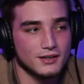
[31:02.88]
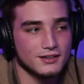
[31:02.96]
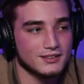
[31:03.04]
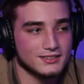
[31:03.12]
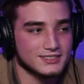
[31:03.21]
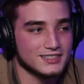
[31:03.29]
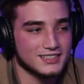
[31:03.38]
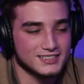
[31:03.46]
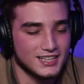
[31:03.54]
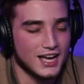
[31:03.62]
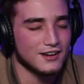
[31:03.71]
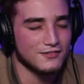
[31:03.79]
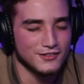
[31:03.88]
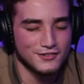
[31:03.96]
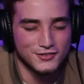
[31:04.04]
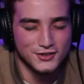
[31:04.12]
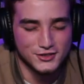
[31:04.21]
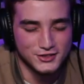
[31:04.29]
Just, eh, how could Just you not excited be? for
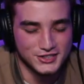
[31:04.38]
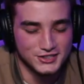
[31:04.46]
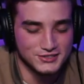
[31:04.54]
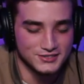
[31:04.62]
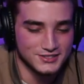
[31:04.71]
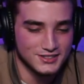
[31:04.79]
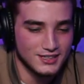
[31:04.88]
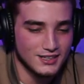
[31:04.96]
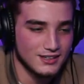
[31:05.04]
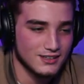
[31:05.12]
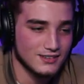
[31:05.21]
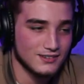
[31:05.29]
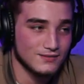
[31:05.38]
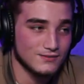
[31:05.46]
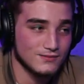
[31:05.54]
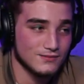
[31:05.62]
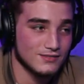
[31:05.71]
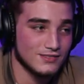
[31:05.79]
the future? Too. Exactly, bro.
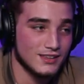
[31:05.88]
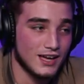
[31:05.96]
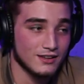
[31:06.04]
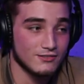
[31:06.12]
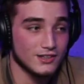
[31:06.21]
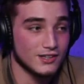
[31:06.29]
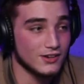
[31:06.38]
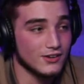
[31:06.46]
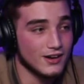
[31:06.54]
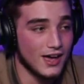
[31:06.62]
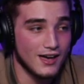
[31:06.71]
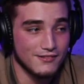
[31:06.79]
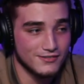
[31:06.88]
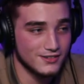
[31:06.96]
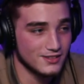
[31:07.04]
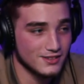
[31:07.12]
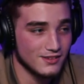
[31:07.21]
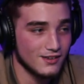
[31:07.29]
So not even a year and a half
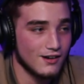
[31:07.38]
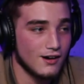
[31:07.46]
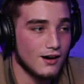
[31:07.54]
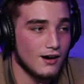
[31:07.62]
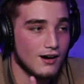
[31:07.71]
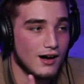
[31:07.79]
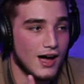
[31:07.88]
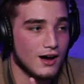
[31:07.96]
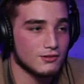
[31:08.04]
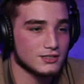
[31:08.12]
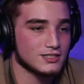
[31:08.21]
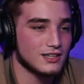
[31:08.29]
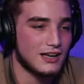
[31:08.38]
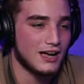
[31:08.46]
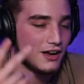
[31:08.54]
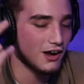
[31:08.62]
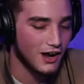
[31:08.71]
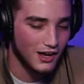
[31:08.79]
in. Come on. I always
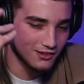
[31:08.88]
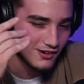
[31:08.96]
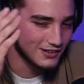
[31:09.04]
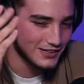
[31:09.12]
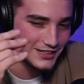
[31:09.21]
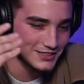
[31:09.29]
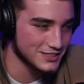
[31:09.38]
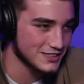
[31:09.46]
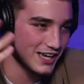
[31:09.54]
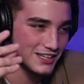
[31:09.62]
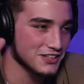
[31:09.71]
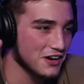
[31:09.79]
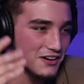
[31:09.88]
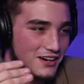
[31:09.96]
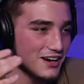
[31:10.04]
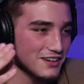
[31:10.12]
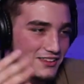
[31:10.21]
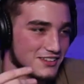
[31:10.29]
I I talk a lot of shit. I talk
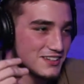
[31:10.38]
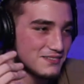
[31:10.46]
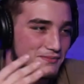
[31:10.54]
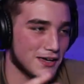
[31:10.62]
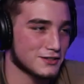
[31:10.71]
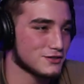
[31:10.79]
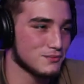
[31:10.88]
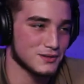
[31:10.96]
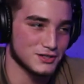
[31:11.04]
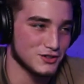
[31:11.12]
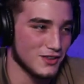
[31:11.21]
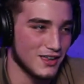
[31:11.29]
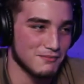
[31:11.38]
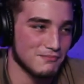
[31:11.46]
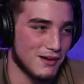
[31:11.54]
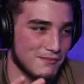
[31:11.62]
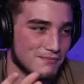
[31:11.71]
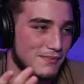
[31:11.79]
a lot in the gym, like so yeah. much so that
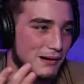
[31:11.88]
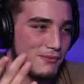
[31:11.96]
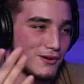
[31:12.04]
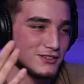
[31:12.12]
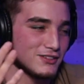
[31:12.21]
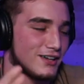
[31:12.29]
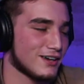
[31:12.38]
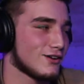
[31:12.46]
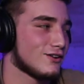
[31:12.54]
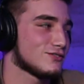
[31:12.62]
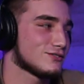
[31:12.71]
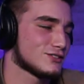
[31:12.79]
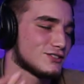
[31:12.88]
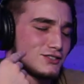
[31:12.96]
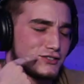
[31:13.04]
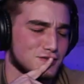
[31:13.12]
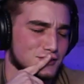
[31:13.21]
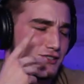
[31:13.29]
my, yeah. my boys are like, "Yo,
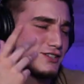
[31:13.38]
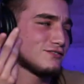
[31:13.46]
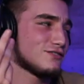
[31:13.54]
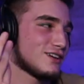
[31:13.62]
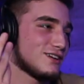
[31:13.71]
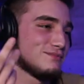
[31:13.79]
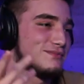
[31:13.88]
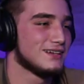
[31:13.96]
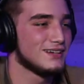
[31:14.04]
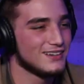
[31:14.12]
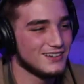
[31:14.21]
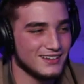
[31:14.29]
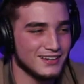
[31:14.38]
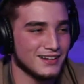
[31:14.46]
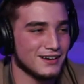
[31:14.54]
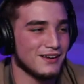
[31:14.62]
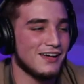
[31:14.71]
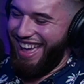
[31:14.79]
sh- shut the fuck up." Shut the fuck.
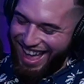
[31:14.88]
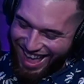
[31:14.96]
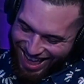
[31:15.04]
up.